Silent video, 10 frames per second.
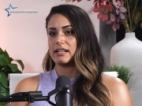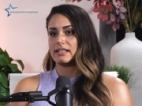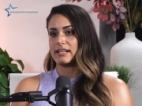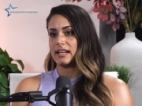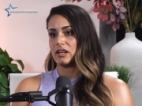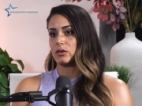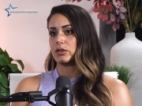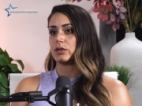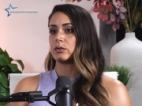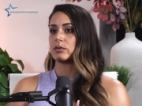Now,
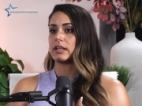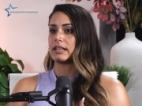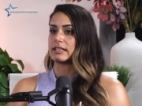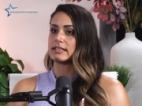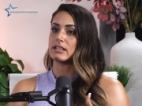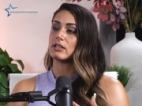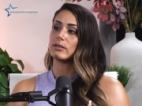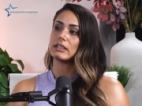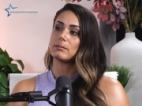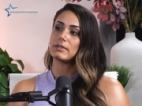you know, like I said,
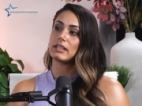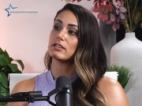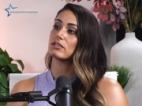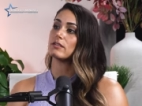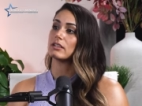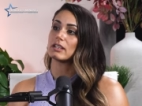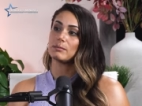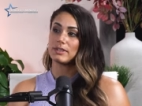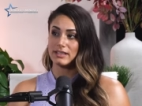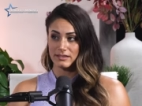knowing the potential of the
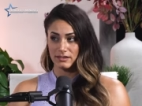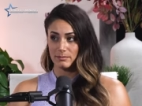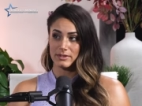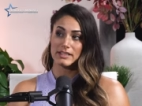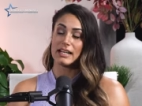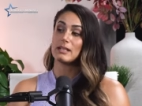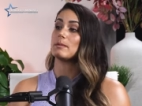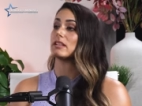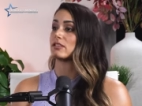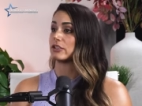companies that are beside
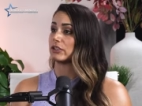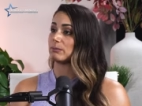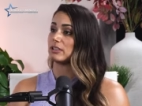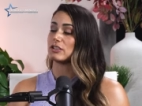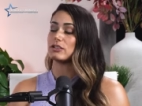me and cheering me